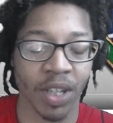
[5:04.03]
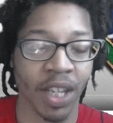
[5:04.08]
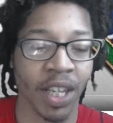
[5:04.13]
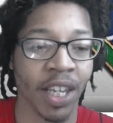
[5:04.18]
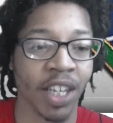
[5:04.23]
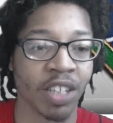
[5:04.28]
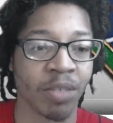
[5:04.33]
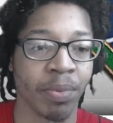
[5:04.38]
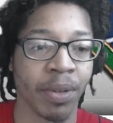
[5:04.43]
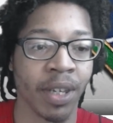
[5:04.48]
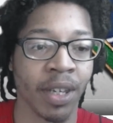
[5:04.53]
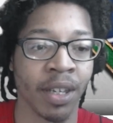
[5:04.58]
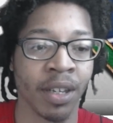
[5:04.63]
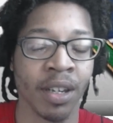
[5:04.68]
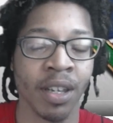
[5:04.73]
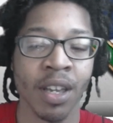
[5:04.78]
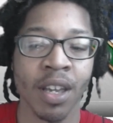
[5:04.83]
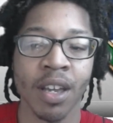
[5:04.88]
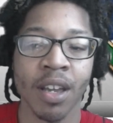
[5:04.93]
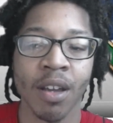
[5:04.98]
ESPN.
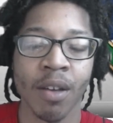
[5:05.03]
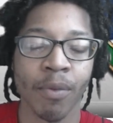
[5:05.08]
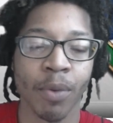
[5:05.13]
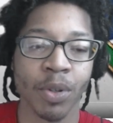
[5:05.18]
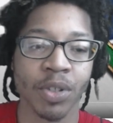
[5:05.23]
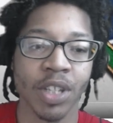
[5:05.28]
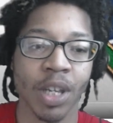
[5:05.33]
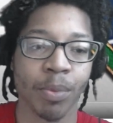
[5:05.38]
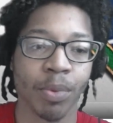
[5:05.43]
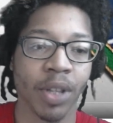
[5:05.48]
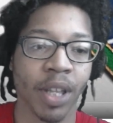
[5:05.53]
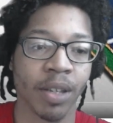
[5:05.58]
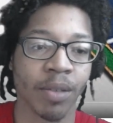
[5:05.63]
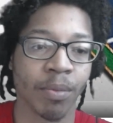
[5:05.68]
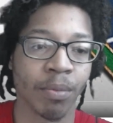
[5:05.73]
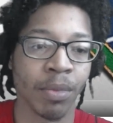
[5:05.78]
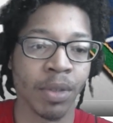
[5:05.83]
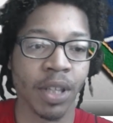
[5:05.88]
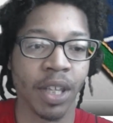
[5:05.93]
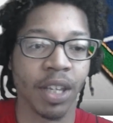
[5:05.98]
For example,
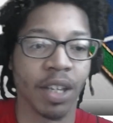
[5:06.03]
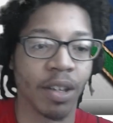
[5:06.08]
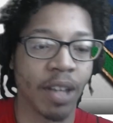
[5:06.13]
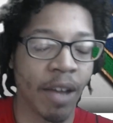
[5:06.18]
like Malika,